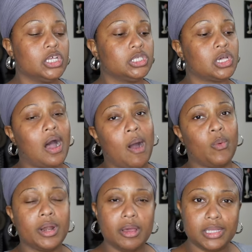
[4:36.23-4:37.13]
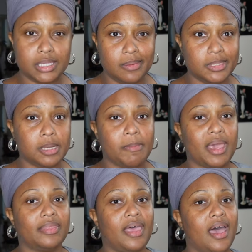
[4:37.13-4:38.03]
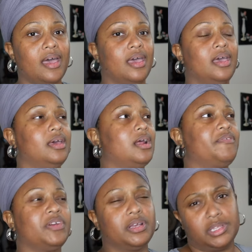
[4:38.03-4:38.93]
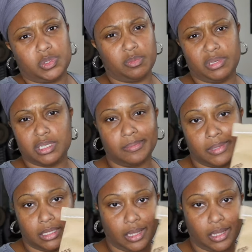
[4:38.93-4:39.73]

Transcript: So I want to attempt to make that and I figured this would be something